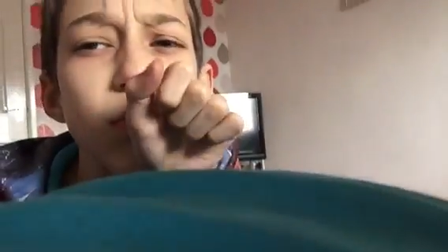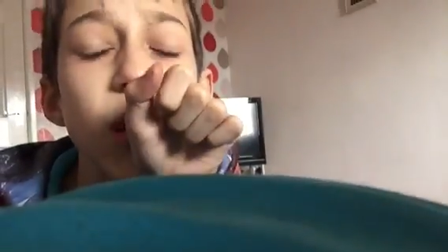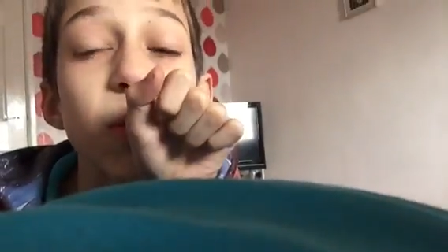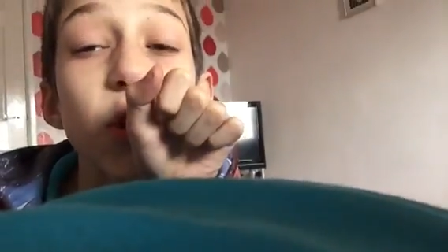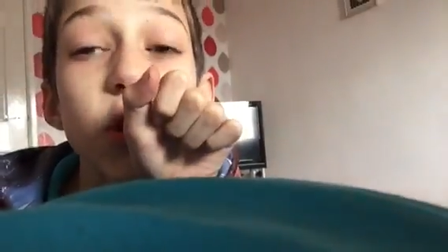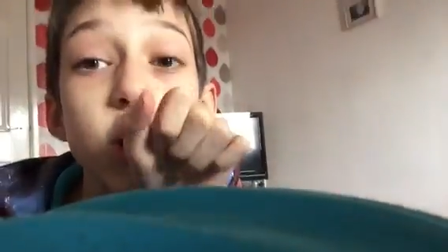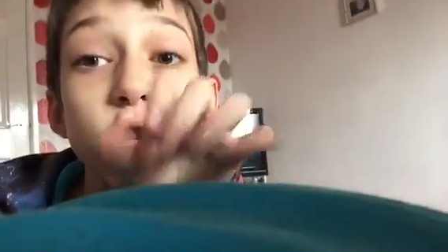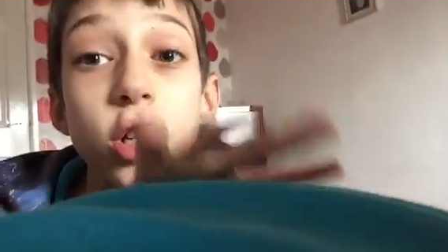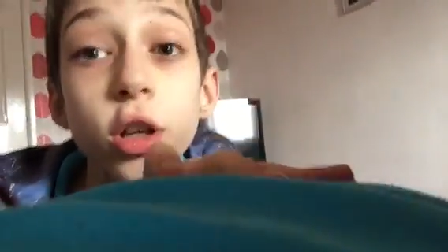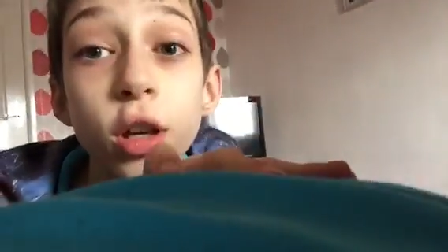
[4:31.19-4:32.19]
I'm not
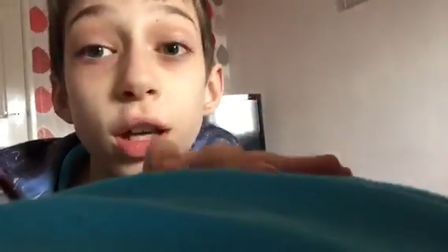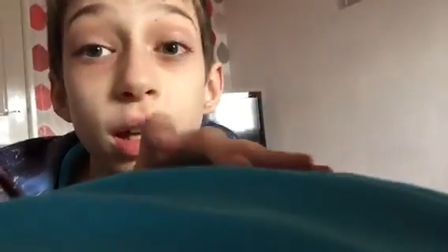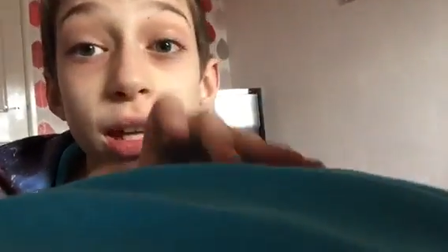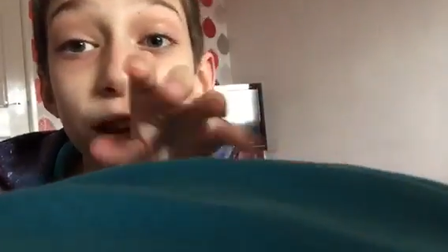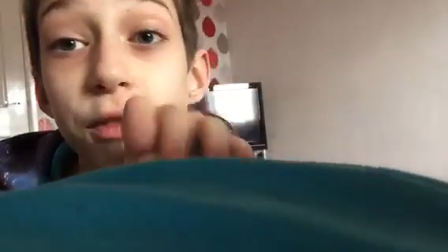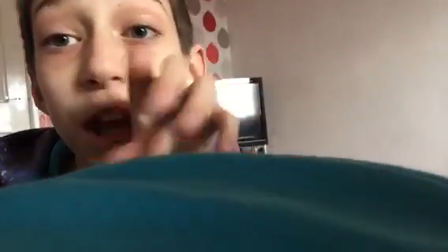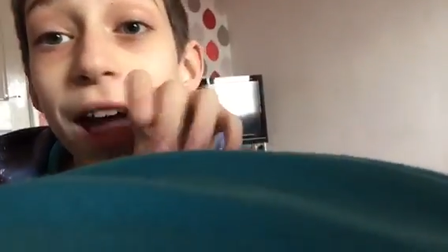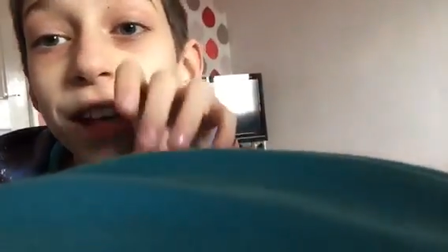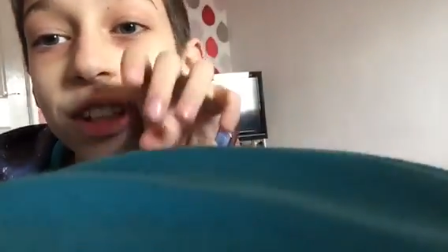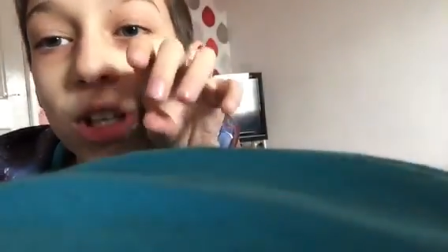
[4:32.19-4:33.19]
sure. If I
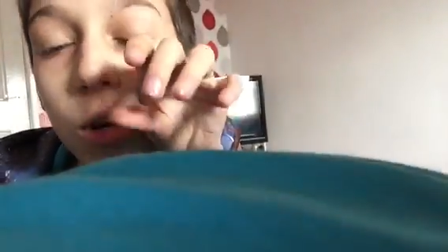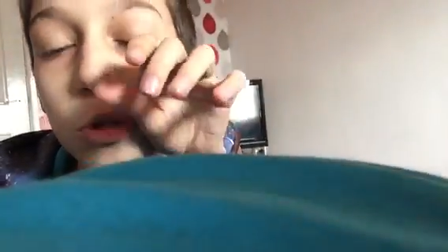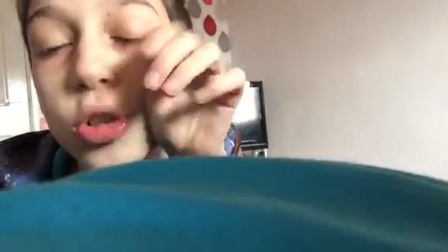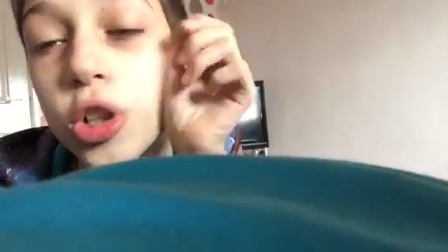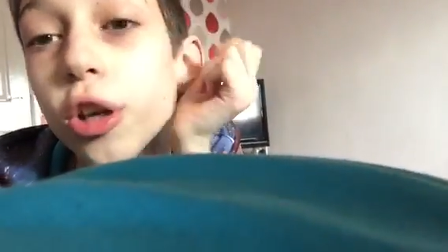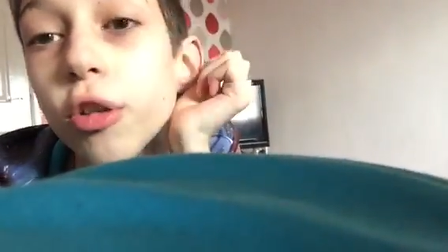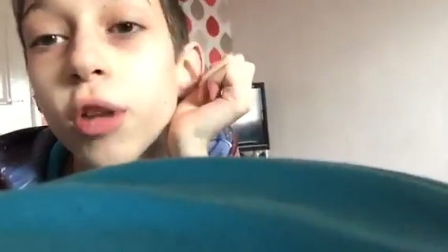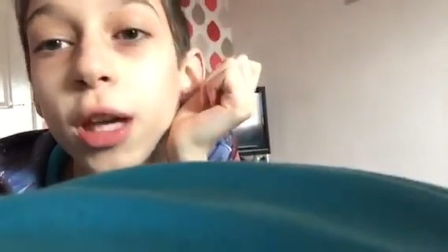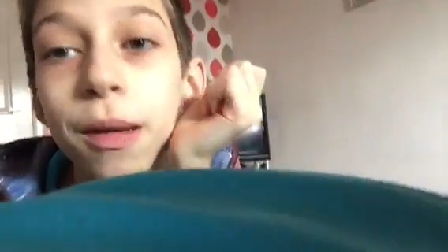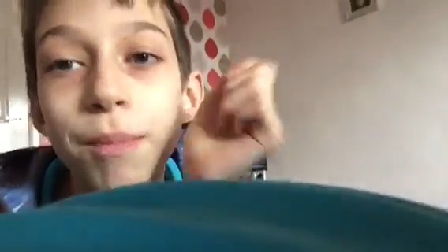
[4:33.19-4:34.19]
hadn't told you,
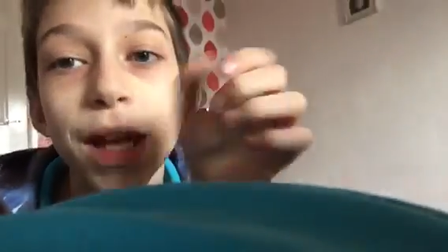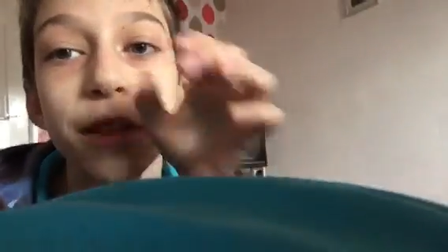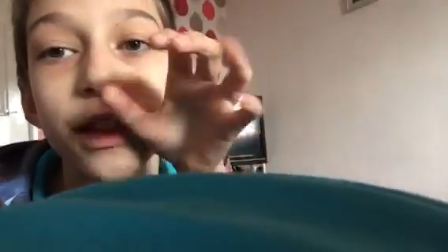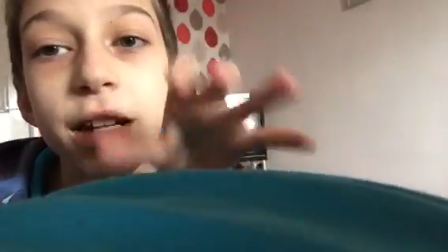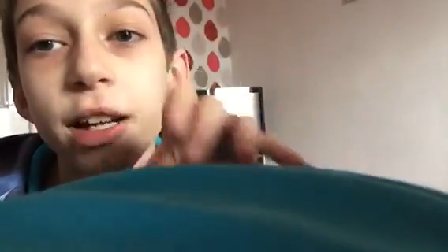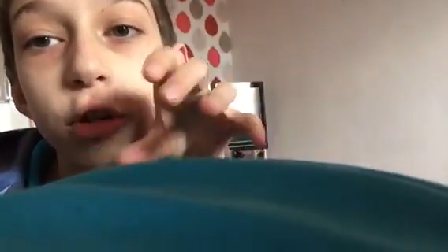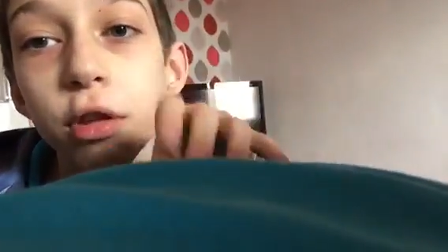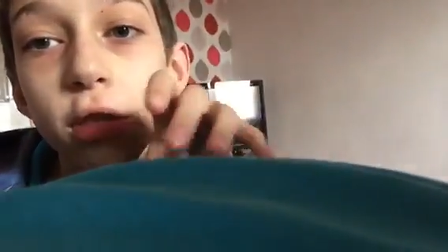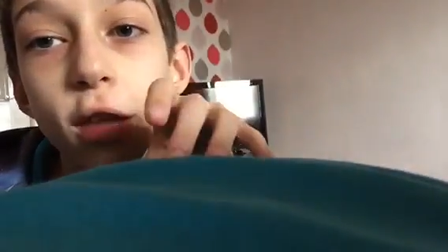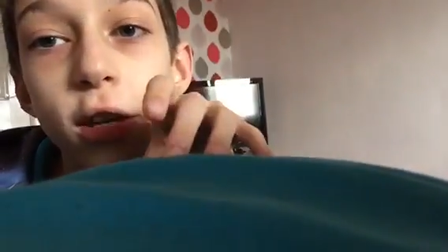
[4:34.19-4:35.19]
basically on
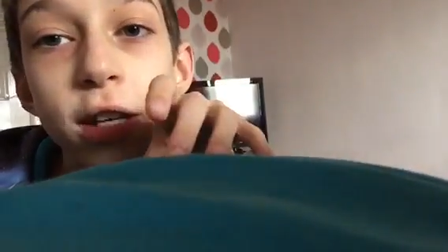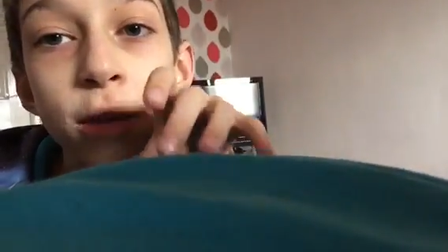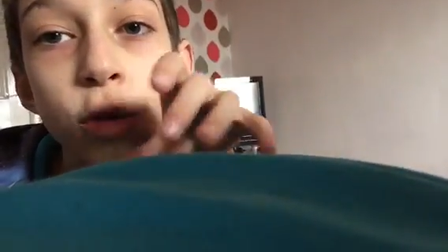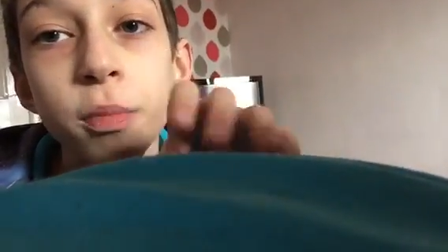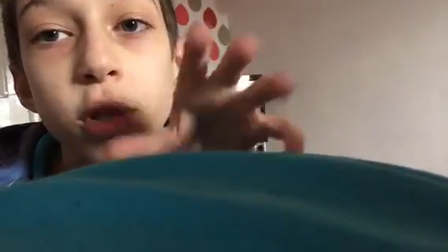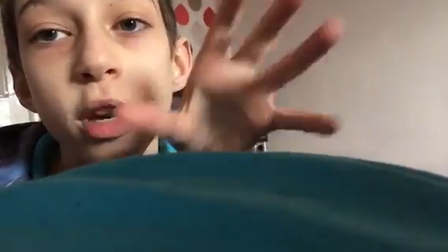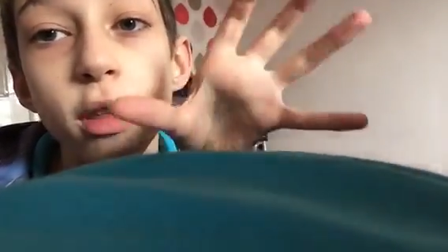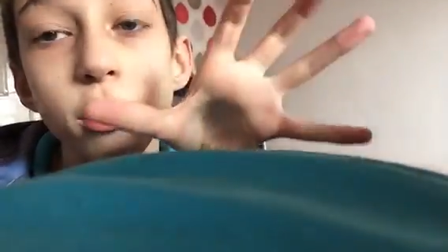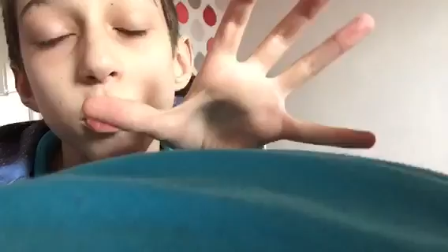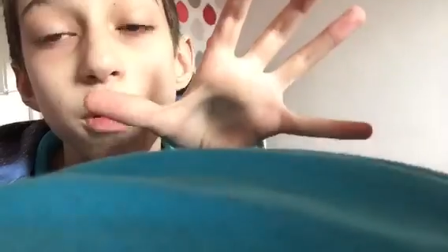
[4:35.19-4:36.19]
the Sunday what I'm doing
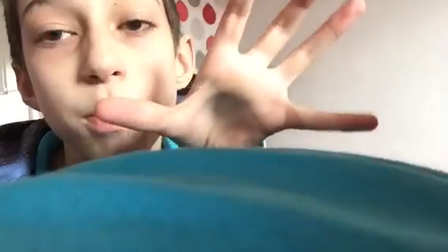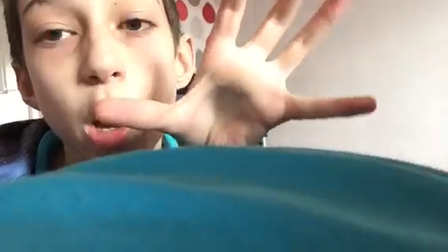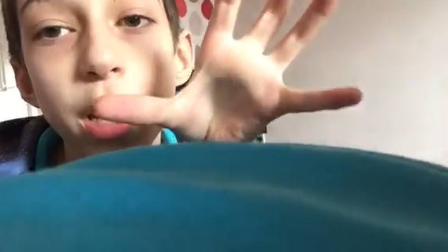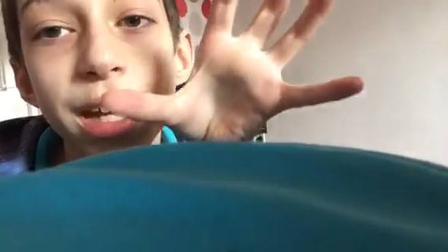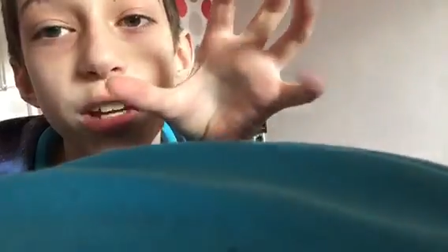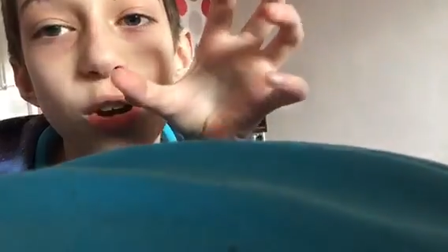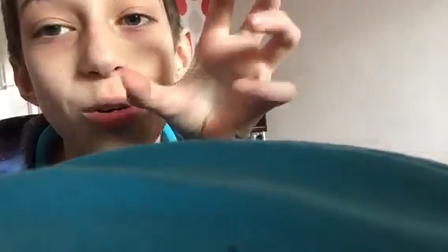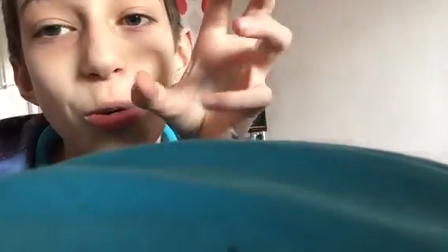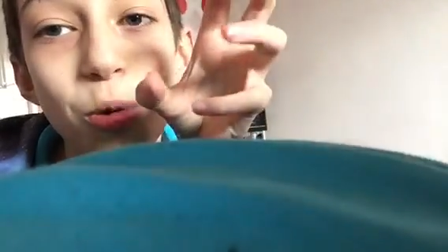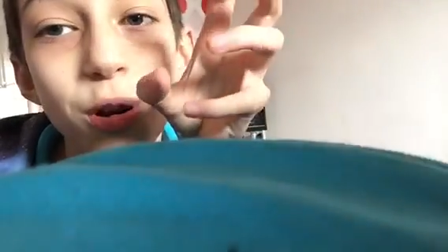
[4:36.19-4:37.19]
is I'm combining
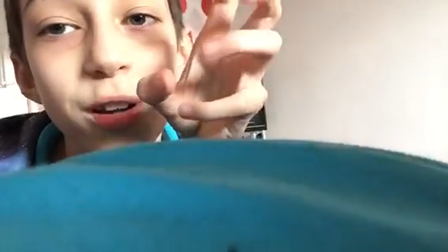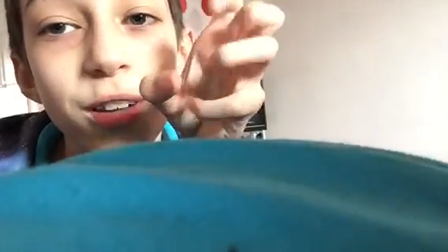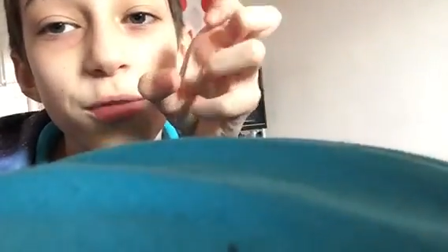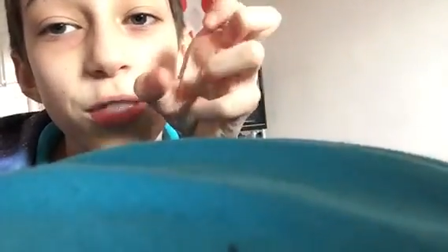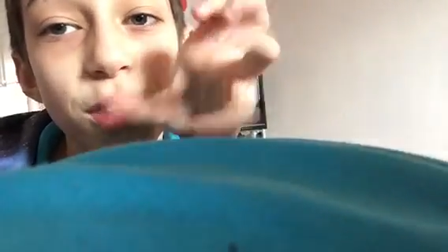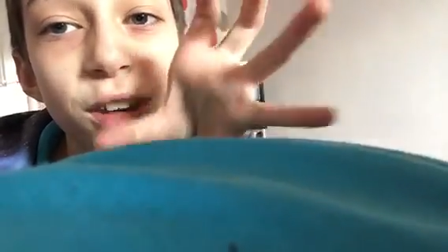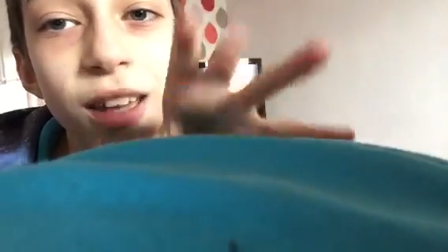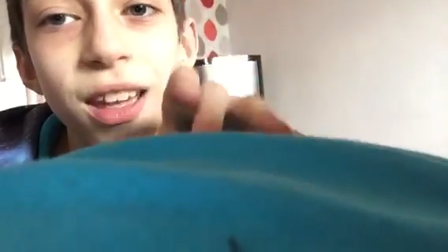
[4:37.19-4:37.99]
all of the